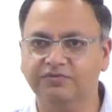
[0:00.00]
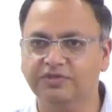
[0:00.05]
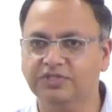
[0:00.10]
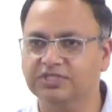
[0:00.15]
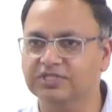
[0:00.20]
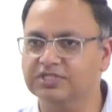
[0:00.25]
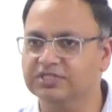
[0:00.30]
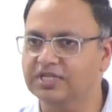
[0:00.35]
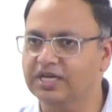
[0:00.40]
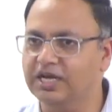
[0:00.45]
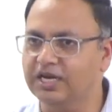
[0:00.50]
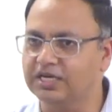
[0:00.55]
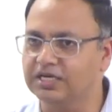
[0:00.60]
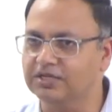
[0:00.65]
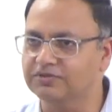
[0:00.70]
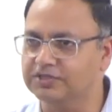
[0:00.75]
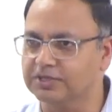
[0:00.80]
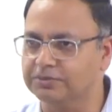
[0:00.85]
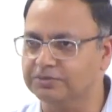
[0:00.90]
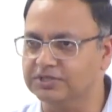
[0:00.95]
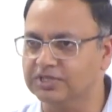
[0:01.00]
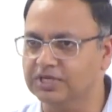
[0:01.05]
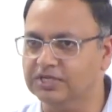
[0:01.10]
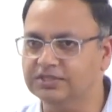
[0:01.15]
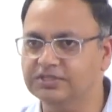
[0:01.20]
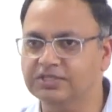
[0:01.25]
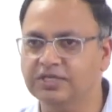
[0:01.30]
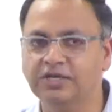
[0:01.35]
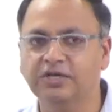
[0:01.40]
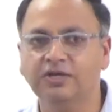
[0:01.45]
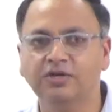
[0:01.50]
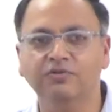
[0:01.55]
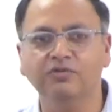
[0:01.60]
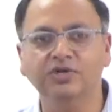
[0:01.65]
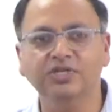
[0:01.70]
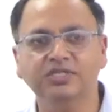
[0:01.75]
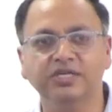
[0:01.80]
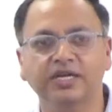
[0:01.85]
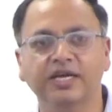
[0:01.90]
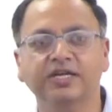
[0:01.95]
which is the active substance,
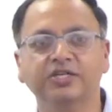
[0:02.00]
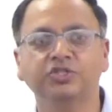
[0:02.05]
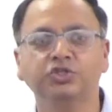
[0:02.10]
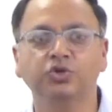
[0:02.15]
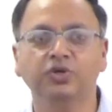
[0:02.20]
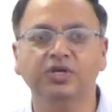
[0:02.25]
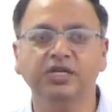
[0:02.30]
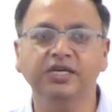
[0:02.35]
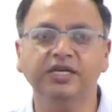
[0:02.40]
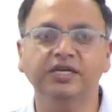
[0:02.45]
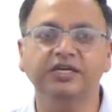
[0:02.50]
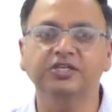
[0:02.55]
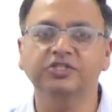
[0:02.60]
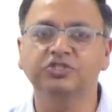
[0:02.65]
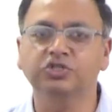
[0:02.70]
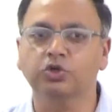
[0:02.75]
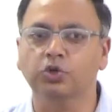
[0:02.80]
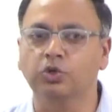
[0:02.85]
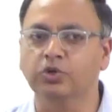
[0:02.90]
which actually is